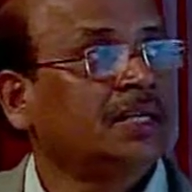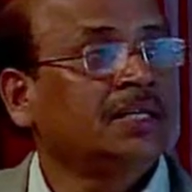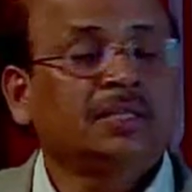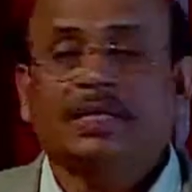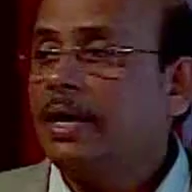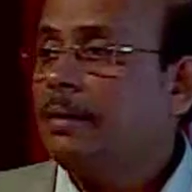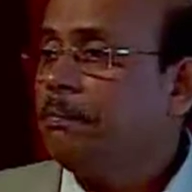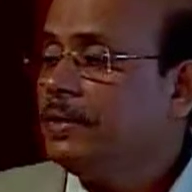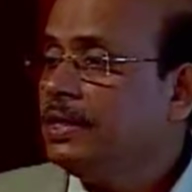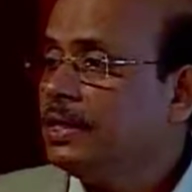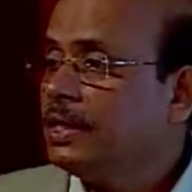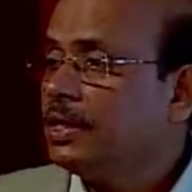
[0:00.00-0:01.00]
The damping
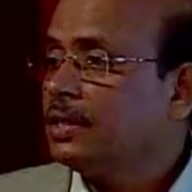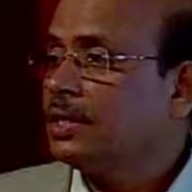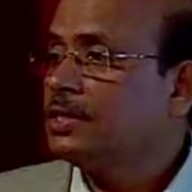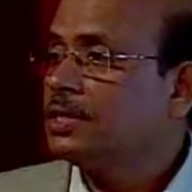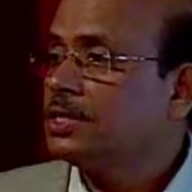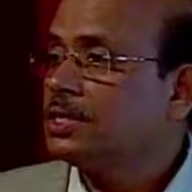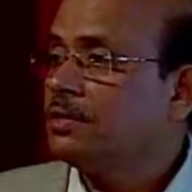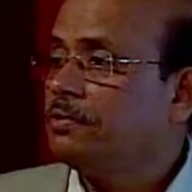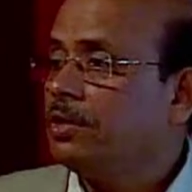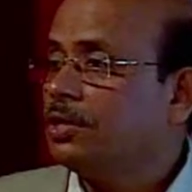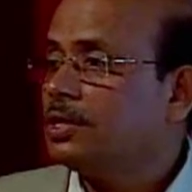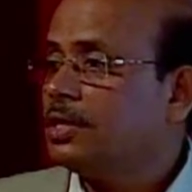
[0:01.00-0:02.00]
here consists of
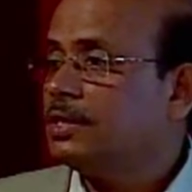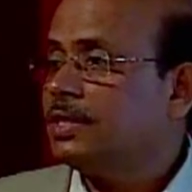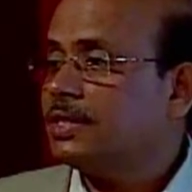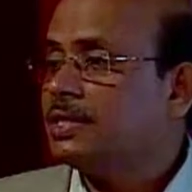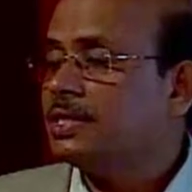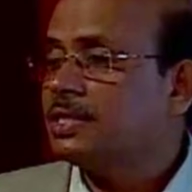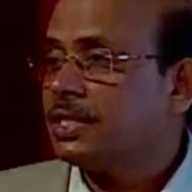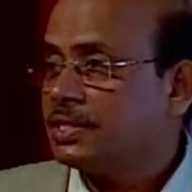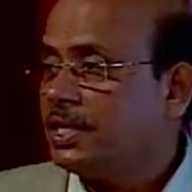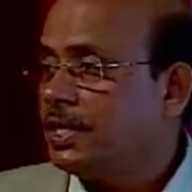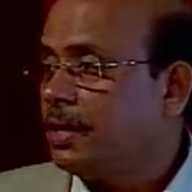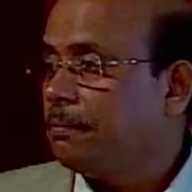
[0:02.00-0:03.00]
not just the
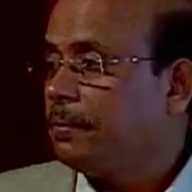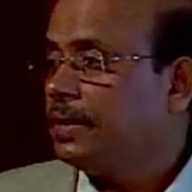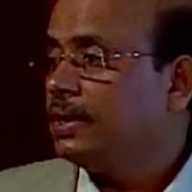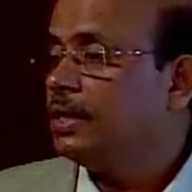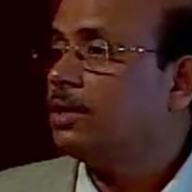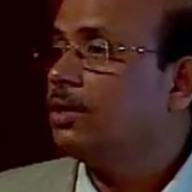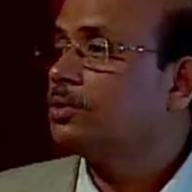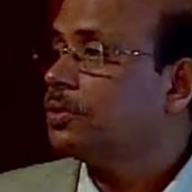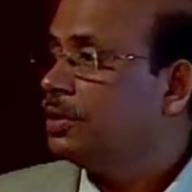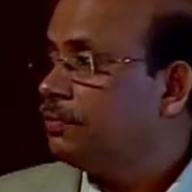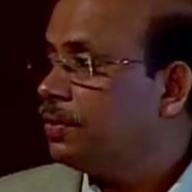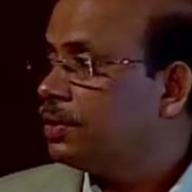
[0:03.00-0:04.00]
structural damping, it also
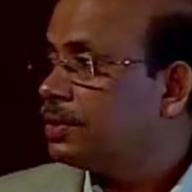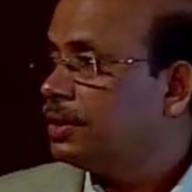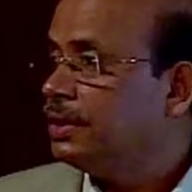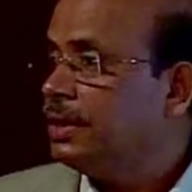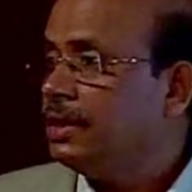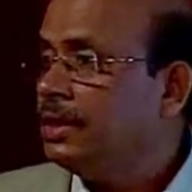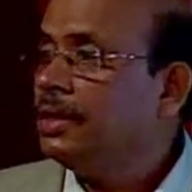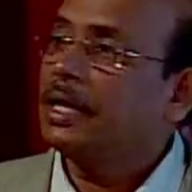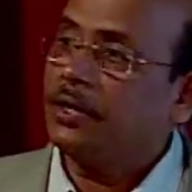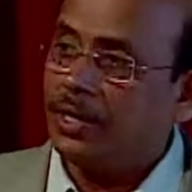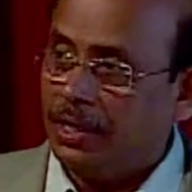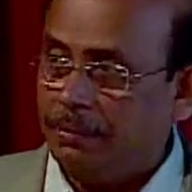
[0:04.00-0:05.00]
involves the
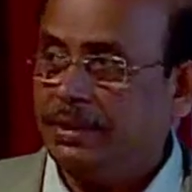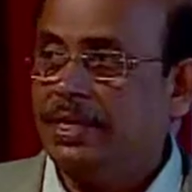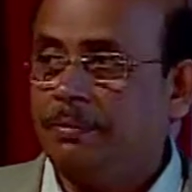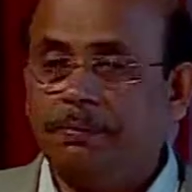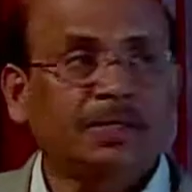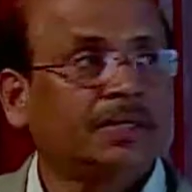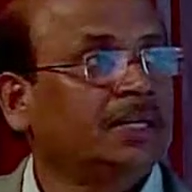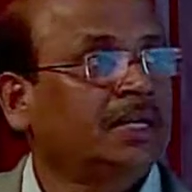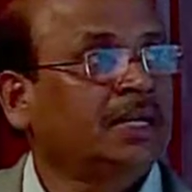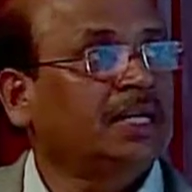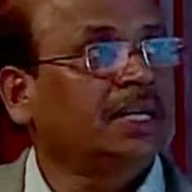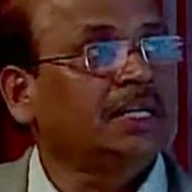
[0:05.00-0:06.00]
aerodynamic damping.
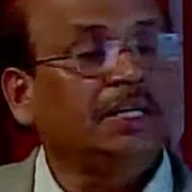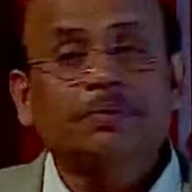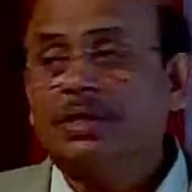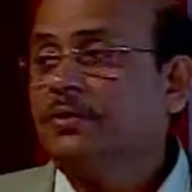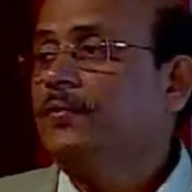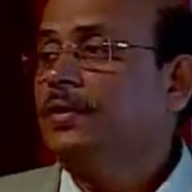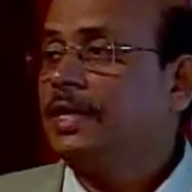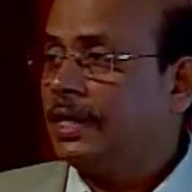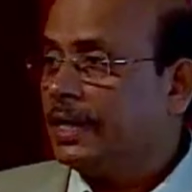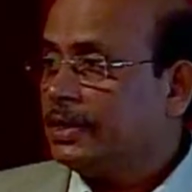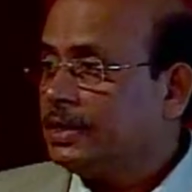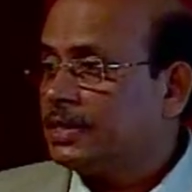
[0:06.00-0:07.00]
And even if you
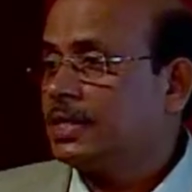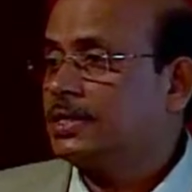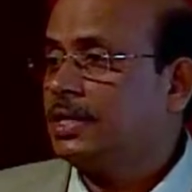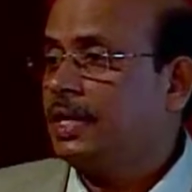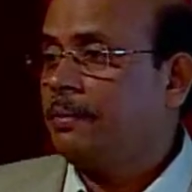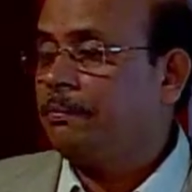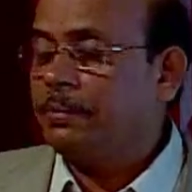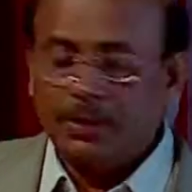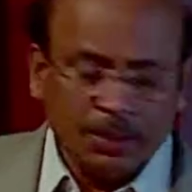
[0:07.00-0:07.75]
neglect the structural damping,